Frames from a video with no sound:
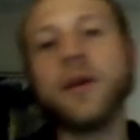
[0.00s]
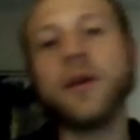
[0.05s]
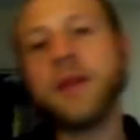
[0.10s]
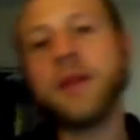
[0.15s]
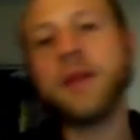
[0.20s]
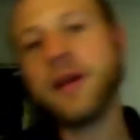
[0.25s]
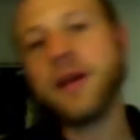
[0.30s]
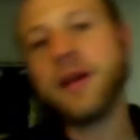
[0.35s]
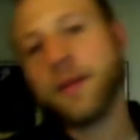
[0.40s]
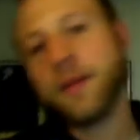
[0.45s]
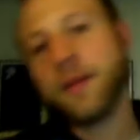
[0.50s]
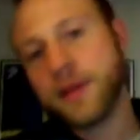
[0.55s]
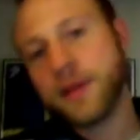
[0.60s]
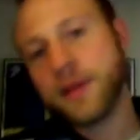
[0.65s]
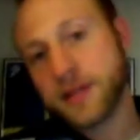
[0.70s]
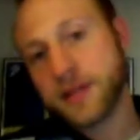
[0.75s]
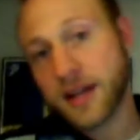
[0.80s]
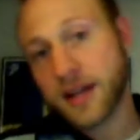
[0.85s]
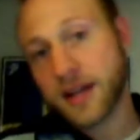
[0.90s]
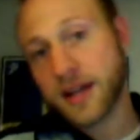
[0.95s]
When they meet up
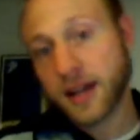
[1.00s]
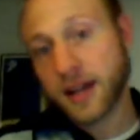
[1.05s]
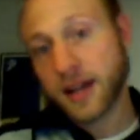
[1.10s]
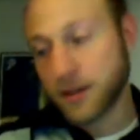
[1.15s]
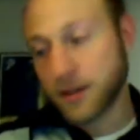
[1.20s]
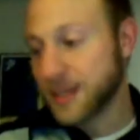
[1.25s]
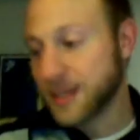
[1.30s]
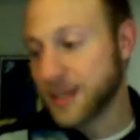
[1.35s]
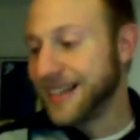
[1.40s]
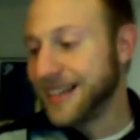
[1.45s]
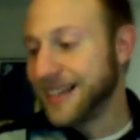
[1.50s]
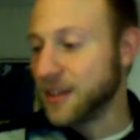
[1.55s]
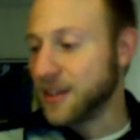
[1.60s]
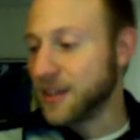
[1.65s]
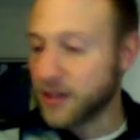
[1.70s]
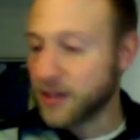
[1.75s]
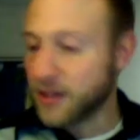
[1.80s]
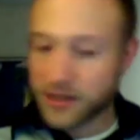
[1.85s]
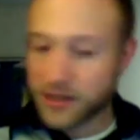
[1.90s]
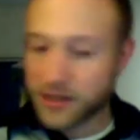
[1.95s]
in his ninth house,
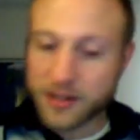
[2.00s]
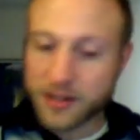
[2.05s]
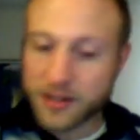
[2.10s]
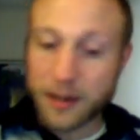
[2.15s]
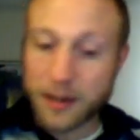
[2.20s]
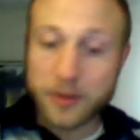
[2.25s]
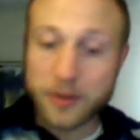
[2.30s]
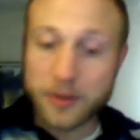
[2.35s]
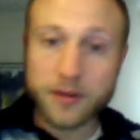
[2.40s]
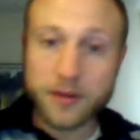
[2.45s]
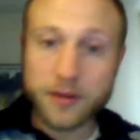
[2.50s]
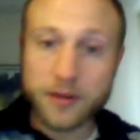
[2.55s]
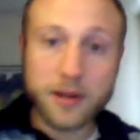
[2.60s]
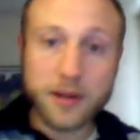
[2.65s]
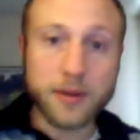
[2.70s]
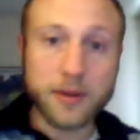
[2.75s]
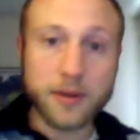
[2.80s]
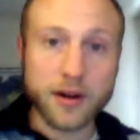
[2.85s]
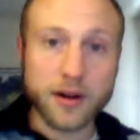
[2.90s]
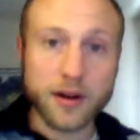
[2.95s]
this is an
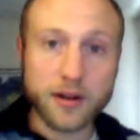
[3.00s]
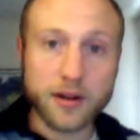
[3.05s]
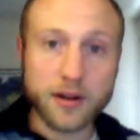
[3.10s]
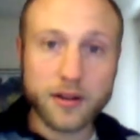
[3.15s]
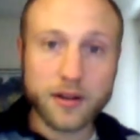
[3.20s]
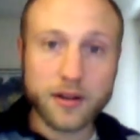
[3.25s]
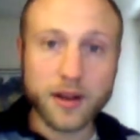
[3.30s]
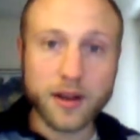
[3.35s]
opportunity period.